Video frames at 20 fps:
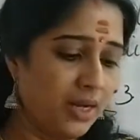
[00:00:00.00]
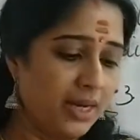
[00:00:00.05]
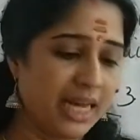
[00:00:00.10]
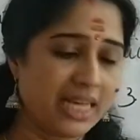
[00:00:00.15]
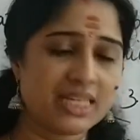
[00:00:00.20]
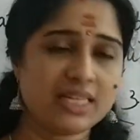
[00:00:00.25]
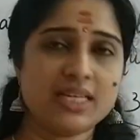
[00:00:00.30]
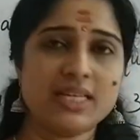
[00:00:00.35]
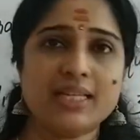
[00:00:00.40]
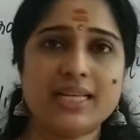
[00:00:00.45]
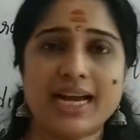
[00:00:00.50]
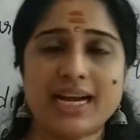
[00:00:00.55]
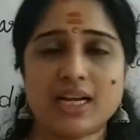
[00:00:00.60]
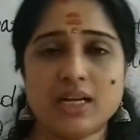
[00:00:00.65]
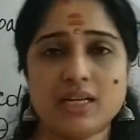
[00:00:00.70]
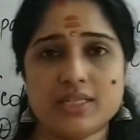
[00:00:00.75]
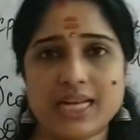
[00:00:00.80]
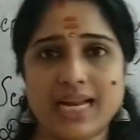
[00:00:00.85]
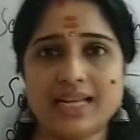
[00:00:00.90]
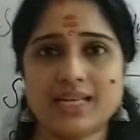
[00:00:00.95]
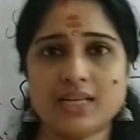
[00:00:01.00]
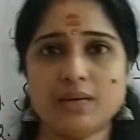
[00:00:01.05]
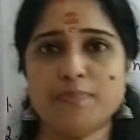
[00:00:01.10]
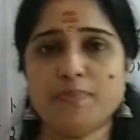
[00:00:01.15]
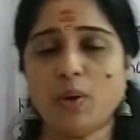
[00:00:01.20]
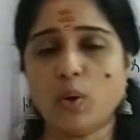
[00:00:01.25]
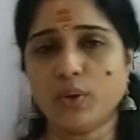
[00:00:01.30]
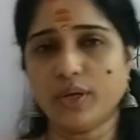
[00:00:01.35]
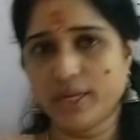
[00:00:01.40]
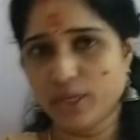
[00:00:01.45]
Next,
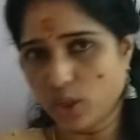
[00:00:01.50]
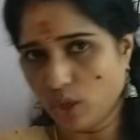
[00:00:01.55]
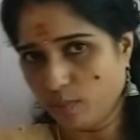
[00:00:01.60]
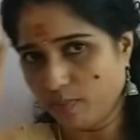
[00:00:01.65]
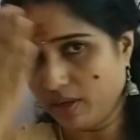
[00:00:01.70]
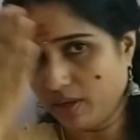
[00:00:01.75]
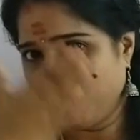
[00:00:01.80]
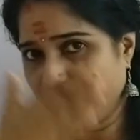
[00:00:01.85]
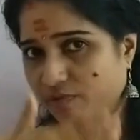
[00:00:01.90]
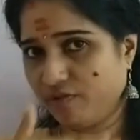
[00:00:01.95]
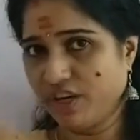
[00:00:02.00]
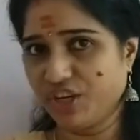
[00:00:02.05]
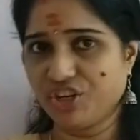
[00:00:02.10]
talcum powder, normal